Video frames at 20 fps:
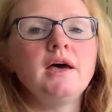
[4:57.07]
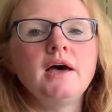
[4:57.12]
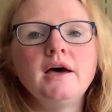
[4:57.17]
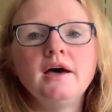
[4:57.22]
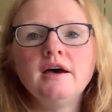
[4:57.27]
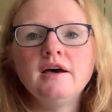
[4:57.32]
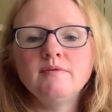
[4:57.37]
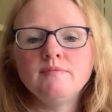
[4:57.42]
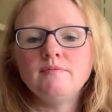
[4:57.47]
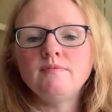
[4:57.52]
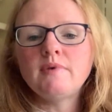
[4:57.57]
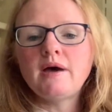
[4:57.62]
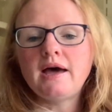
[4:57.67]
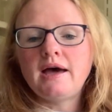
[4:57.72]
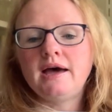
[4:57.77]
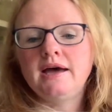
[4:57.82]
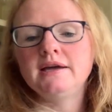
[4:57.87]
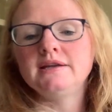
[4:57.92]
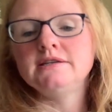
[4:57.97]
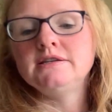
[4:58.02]

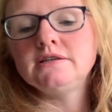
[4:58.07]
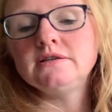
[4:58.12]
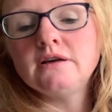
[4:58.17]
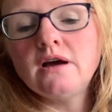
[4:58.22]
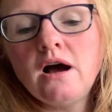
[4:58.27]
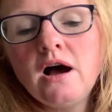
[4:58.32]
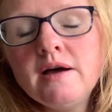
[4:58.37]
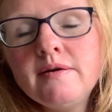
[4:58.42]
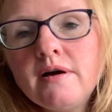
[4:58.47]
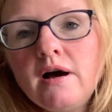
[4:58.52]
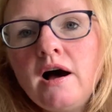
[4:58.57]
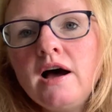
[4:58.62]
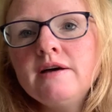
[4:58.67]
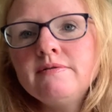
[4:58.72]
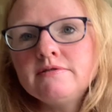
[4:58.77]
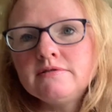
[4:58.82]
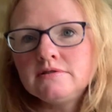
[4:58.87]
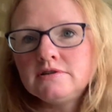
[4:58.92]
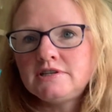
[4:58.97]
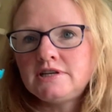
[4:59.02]
And I
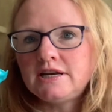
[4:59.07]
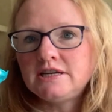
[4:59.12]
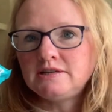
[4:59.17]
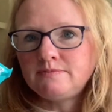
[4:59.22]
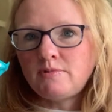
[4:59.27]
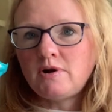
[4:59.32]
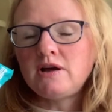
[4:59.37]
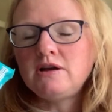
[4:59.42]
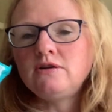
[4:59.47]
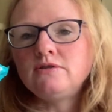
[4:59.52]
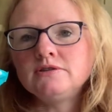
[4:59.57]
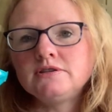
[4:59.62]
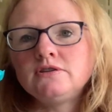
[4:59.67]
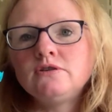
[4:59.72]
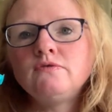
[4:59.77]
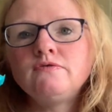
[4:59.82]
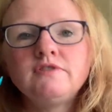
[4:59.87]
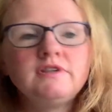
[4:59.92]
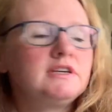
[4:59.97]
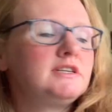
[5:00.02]
tend to buy lots
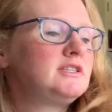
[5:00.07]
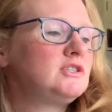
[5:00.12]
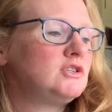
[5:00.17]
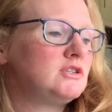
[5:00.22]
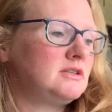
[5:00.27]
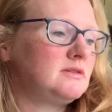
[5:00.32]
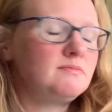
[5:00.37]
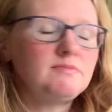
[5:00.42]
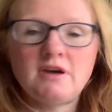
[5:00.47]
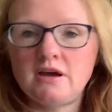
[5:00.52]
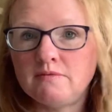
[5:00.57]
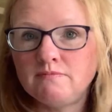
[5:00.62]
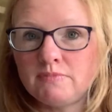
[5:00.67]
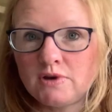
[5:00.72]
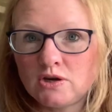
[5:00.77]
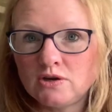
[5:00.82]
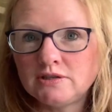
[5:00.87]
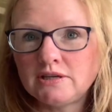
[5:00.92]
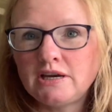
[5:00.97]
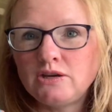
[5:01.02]
of this just
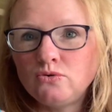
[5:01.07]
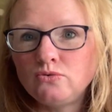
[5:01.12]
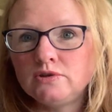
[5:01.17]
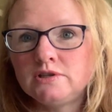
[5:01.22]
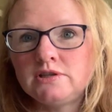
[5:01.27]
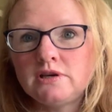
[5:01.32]
because I